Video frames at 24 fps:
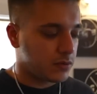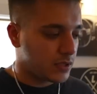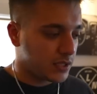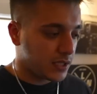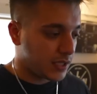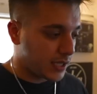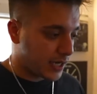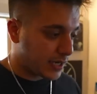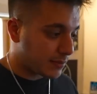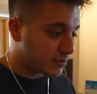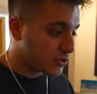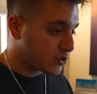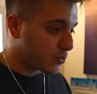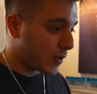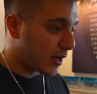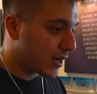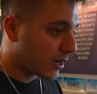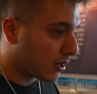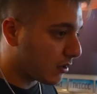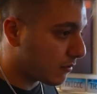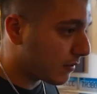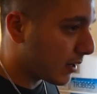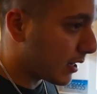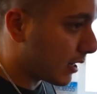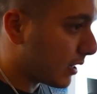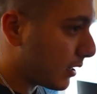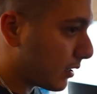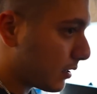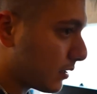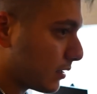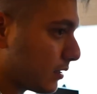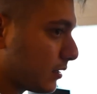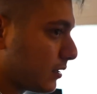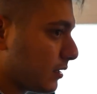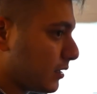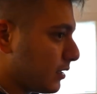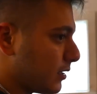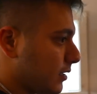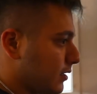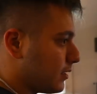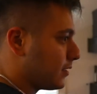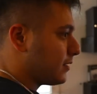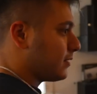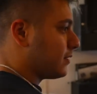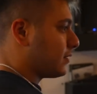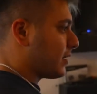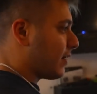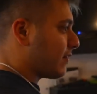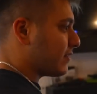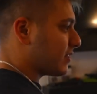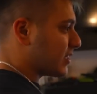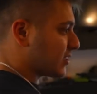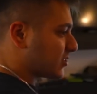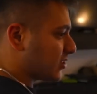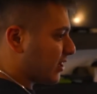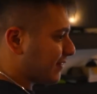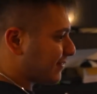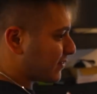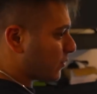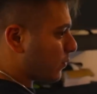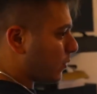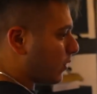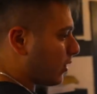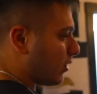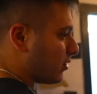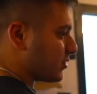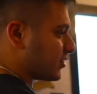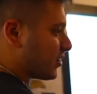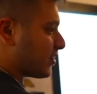like, I'm sweating already. Everything's off the walls,